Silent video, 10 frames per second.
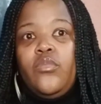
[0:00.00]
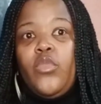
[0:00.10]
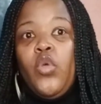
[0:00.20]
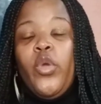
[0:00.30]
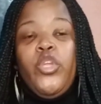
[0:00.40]

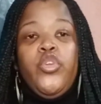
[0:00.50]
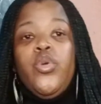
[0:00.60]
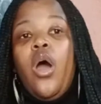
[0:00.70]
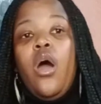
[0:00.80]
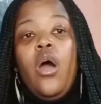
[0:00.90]
when you
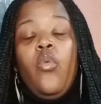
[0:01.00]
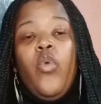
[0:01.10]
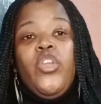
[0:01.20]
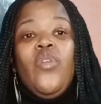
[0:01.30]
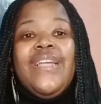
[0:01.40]
are
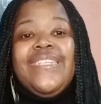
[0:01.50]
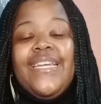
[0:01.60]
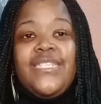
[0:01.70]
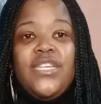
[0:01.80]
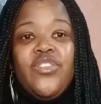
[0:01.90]

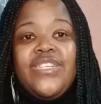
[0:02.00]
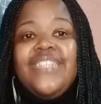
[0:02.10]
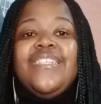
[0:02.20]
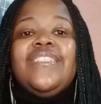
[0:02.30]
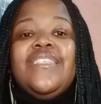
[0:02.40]
dating, your
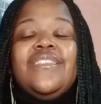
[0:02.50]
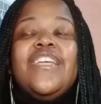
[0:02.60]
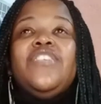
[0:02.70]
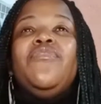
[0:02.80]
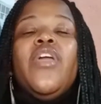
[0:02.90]
dating season
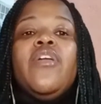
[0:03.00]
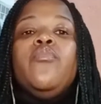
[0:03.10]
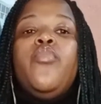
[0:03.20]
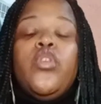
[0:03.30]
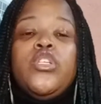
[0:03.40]
is very
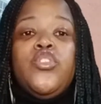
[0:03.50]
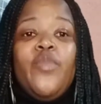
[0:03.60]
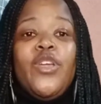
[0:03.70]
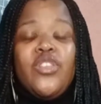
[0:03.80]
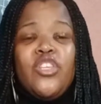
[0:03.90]
important to
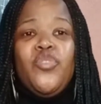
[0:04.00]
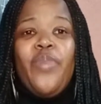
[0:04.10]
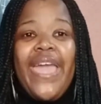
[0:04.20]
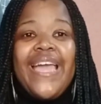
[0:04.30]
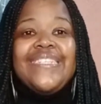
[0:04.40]
make sure that you
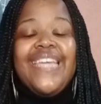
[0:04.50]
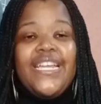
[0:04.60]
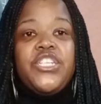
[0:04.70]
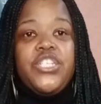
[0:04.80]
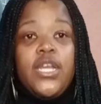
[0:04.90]
pay
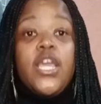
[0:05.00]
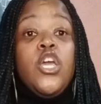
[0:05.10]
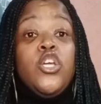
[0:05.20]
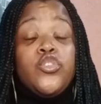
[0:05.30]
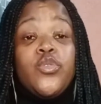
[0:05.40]
attention
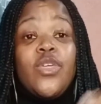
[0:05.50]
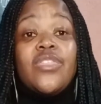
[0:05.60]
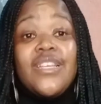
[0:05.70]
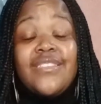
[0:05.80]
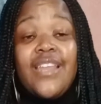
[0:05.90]
to the
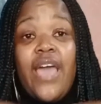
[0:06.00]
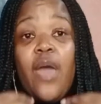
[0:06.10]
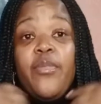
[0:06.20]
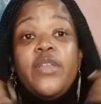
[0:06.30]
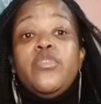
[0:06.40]
things that are
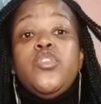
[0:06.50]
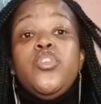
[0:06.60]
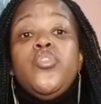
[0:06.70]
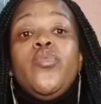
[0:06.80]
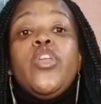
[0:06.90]
happening between
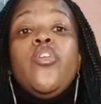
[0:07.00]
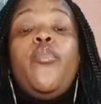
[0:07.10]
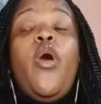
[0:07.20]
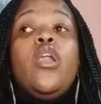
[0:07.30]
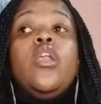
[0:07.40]
you and your
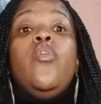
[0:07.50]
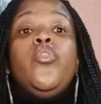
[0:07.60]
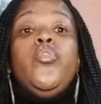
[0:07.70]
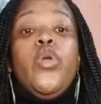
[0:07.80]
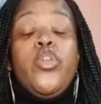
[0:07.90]
partner or
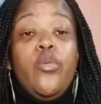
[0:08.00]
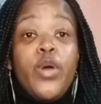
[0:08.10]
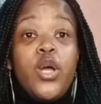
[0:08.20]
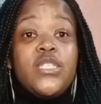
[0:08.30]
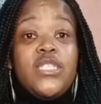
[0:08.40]
you and your
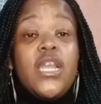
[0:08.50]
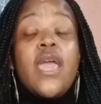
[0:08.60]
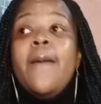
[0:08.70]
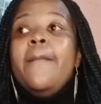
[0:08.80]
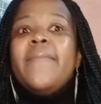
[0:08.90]
person.
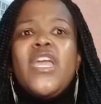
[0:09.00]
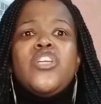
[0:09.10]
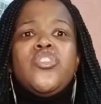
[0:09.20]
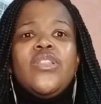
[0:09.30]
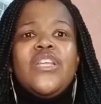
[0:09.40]
Make
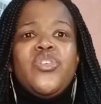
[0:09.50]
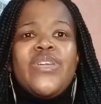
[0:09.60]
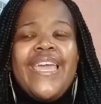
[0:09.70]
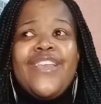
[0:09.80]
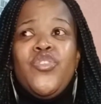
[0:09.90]
sure that
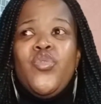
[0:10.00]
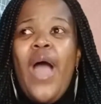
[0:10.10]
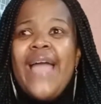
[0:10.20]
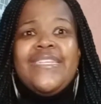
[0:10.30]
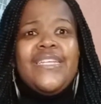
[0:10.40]
you
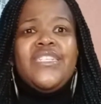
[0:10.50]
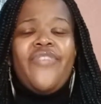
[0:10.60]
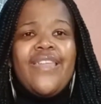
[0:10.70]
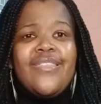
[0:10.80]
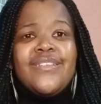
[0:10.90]

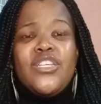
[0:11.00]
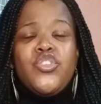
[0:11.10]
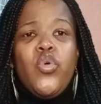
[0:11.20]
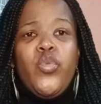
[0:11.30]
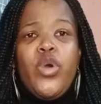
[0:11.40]
identify things that
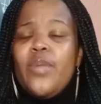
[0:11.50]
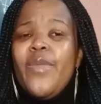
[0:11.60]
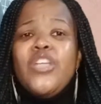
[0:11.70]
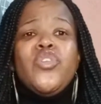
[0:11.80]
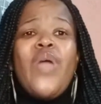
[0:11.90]
don't work.
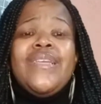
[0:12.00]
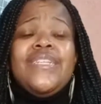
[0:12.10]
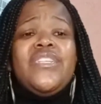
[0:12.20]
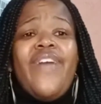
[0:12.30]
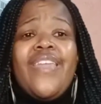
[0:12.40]
Make sure you
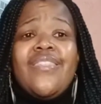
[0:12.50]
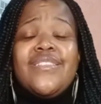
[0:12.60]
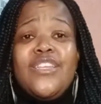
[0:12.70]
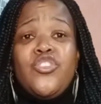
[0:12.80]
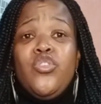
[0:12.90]
identify things
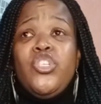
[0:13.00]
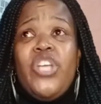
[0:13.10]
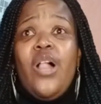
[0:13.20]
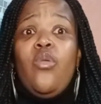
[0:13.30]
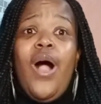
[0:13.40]
that don't
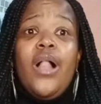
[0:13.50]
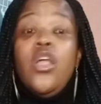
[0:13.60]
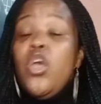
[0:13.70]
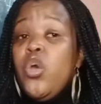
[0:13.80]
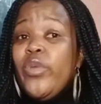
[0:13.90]
gel well
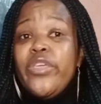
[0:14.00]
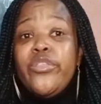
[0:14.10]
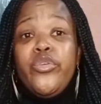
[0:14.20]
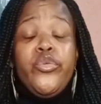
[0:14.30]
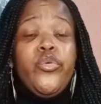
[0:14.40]
with either
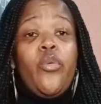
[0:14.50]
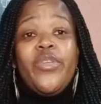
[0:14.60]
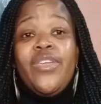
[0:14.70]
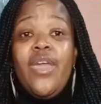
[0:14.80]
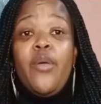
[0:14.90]
you or
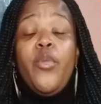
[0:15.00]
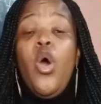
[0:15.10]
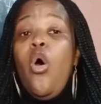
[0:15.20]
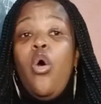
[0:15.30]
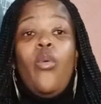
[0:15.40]
with him
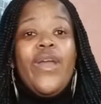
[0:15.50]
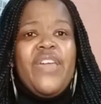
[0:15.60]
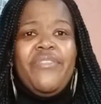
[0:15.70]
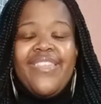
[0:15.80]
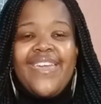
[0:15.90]
or
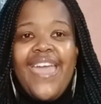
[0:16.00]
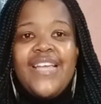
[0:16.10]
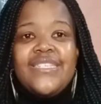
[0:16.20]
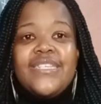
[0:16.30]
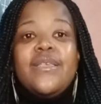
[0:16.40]
whatever the
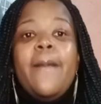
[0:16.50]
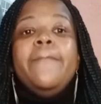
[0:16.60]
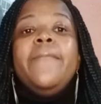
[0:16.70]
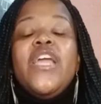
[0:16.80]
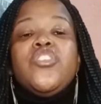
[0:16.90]
case is.
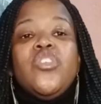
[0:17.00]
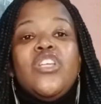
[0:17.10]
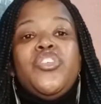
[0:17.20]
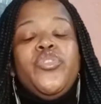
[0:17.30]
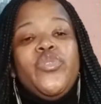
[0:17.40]
Make sure
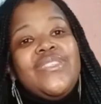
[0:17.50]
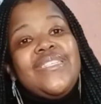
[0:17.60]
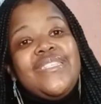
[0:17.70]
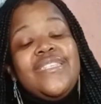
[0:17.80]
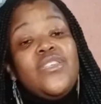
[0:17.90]
that you use the
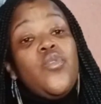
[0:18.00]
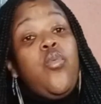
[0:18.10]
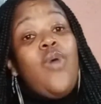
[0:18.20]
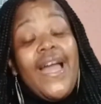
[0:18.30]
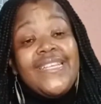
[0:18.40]
season
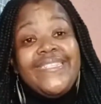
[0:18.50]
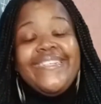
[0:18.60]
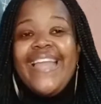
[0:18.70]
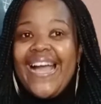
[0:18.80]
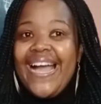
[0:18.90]
wisely.
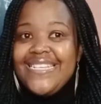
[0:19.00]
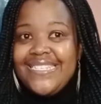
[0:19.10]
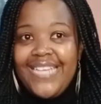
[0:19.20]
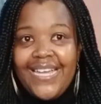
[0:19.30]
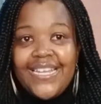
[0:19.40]
Like I
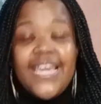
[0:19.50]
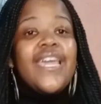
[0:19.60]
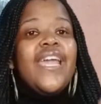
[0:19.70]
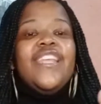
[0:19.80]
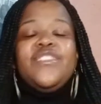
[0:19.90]
said,
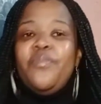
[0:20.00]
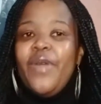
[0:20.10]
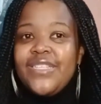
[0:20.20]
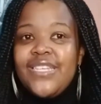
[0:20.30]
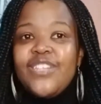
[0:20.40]
it is
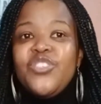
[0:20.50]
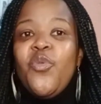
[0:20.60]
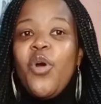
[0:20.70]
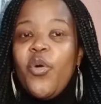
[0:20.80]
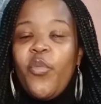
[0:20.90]
better to
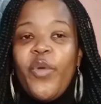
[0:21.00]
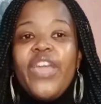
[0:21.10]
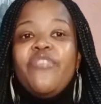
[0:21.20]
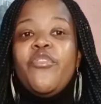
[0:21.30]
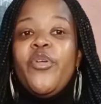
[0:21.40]
walk away from a